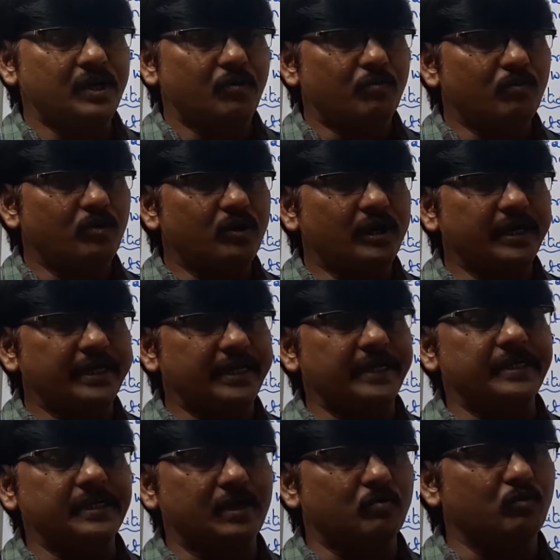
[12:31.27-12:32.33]
more
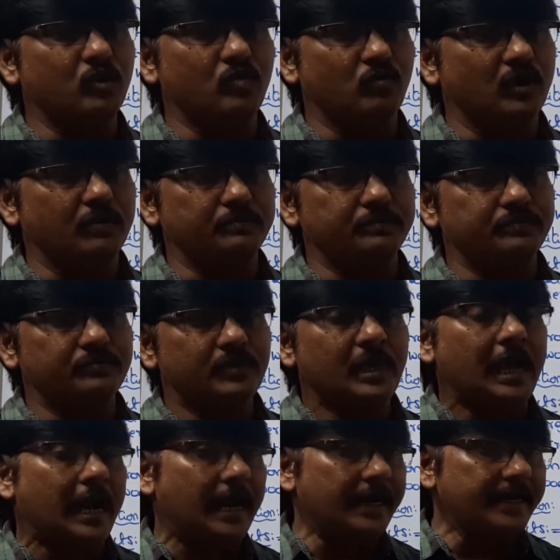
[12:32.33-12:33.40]
heat or more warm.
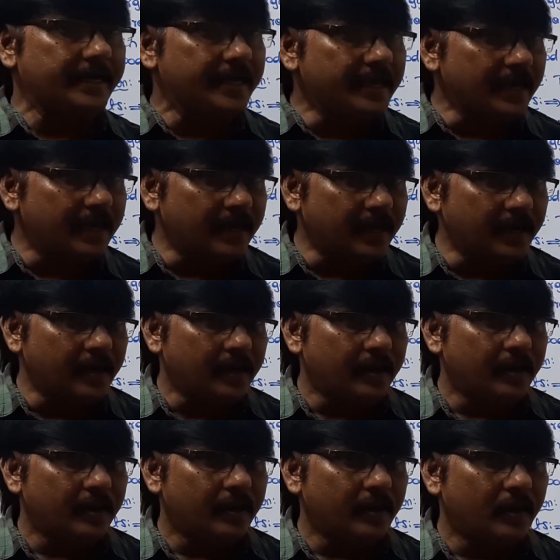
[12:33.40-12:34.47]
And here
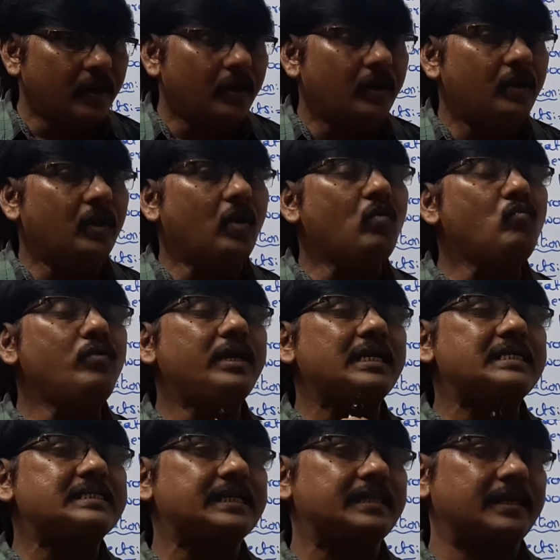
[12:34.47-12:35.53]
now we can
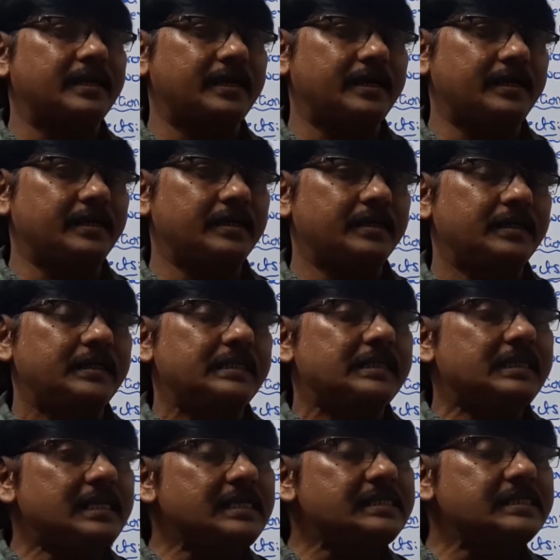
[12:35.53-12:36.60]
say that
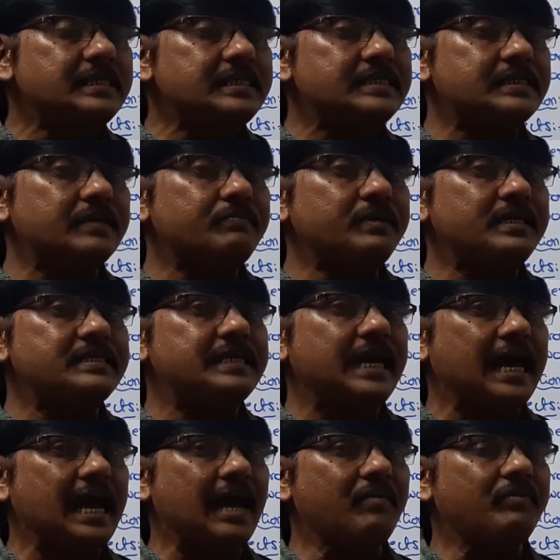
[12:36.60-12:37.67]
this system is
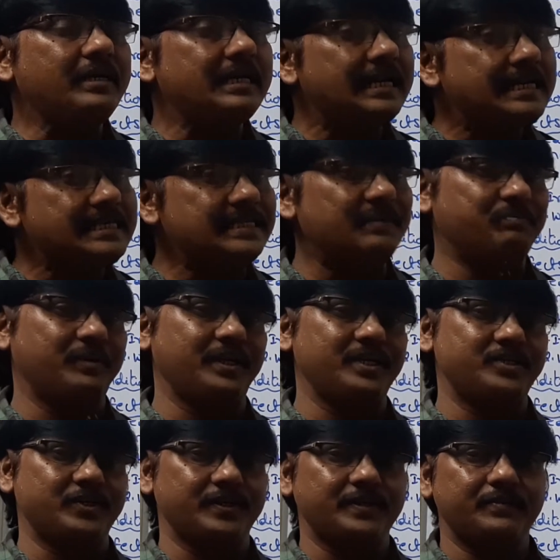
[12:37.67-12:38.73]
having less
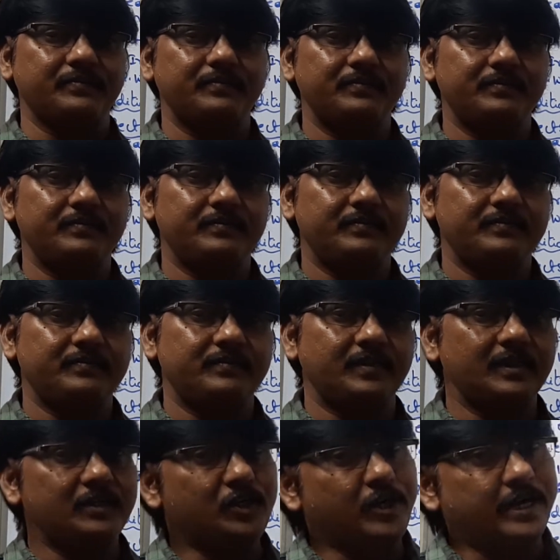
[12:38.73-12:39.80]
temperature.
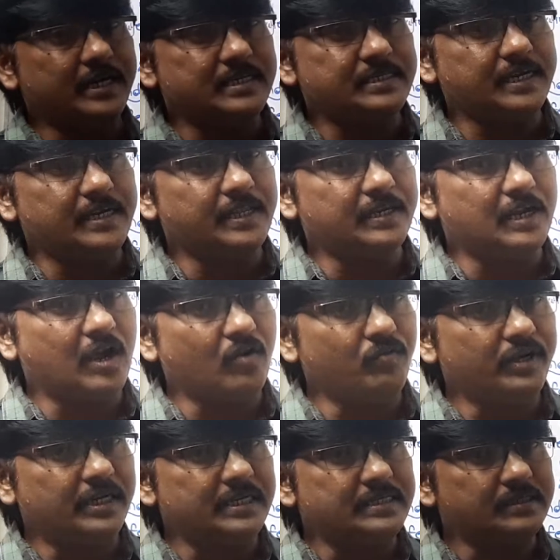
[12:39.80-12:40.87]
Did you understand that how
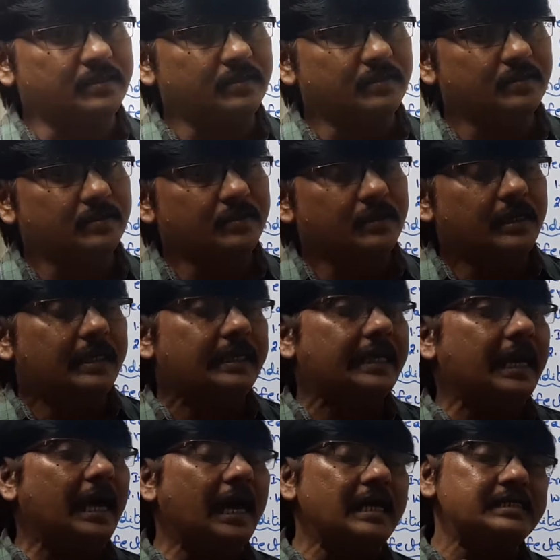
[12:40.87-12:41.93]
it is?
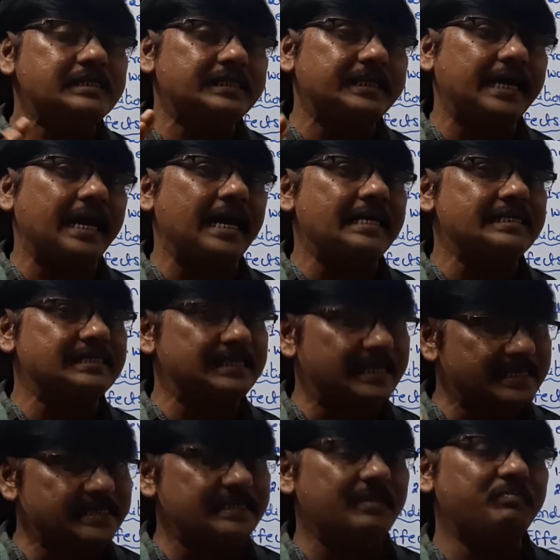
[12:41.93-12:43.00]
As it has
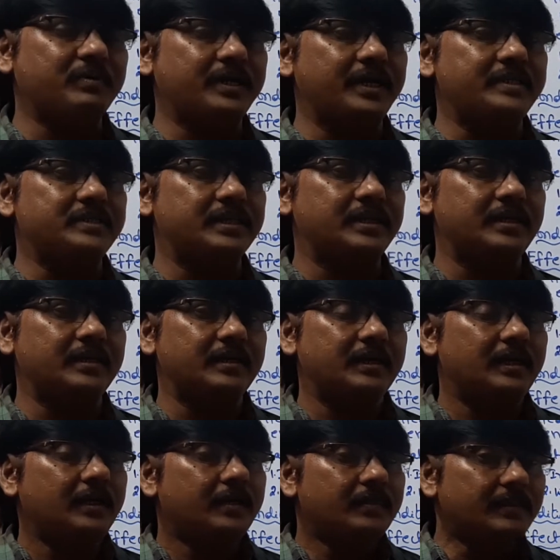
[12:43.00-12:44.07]
less temperature,
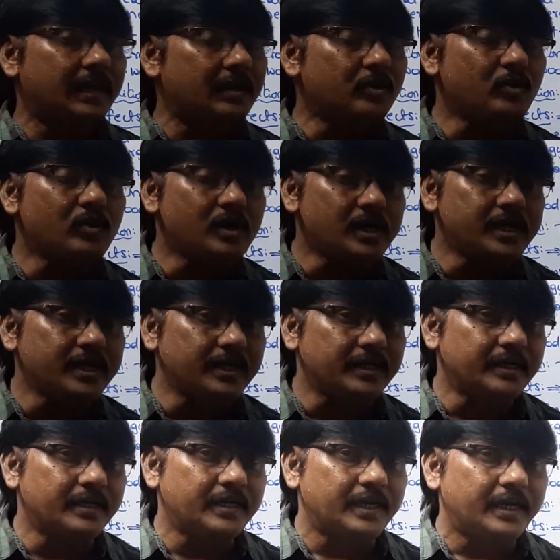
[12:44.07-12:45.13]
then only
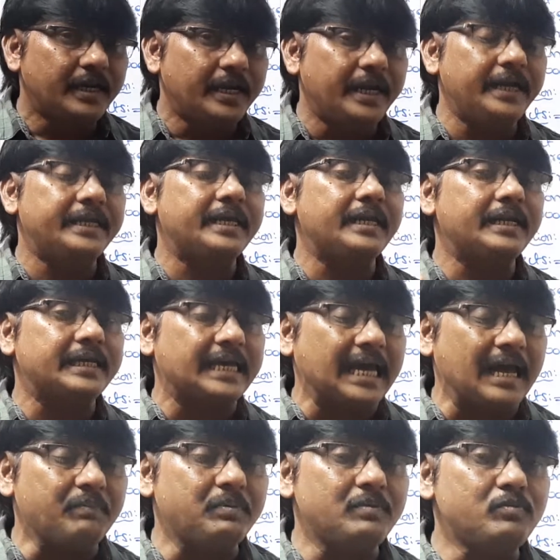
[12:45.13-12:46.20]
it can be
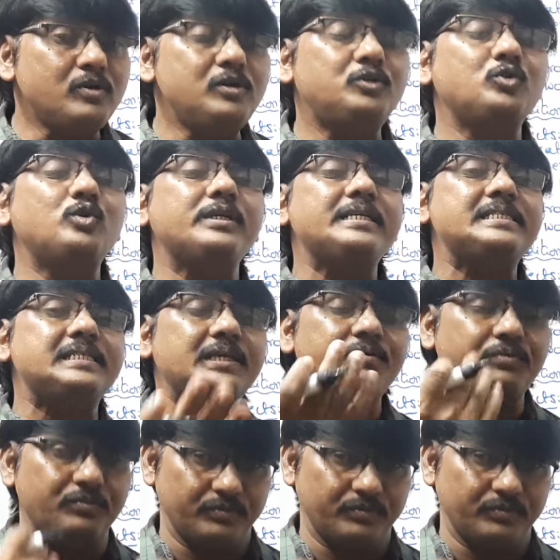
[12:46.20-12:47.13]
capable to receive